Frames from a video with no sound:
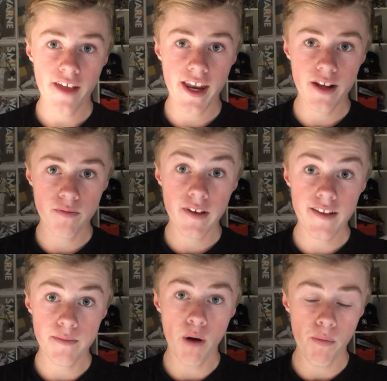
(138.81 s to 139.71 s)
and it is
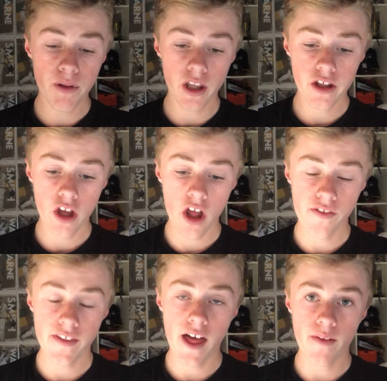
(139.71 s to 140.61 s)
a popular
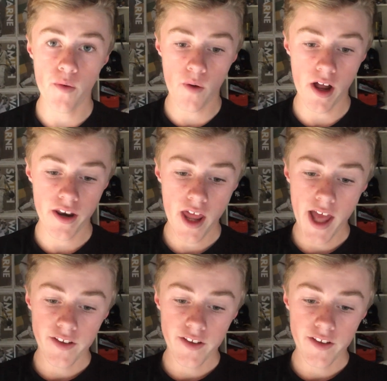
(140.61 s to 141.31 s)
Guernsey, that one.